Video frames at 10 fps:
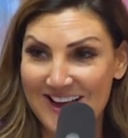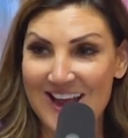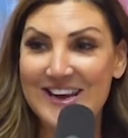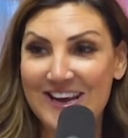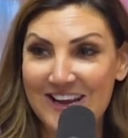
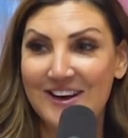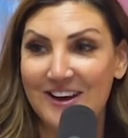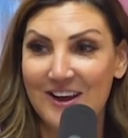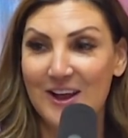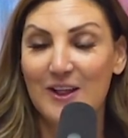and
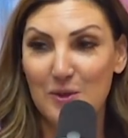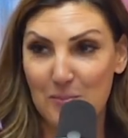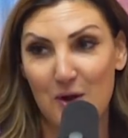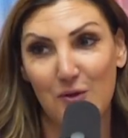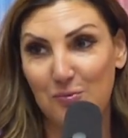hit the
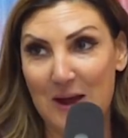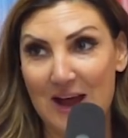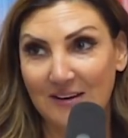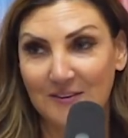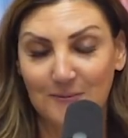balls
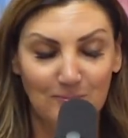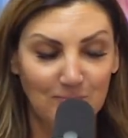back.